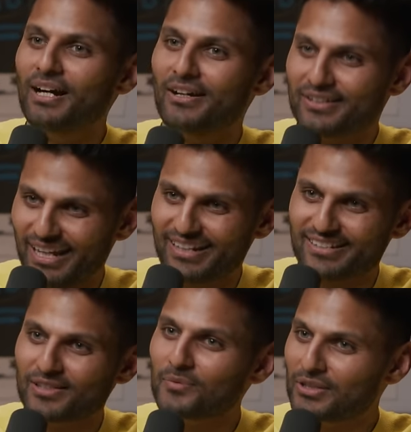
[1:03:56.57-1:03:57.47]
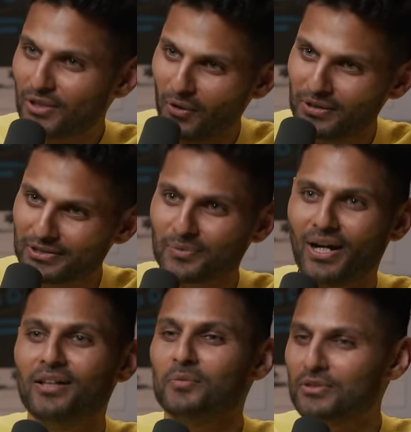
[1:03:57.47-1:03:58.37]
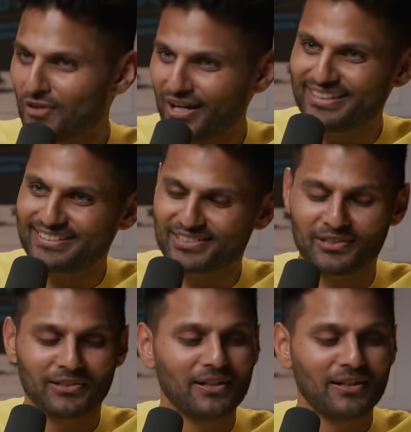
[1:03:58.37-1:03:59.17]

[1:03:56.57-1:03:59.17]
connection with Cole as well, with Riley too.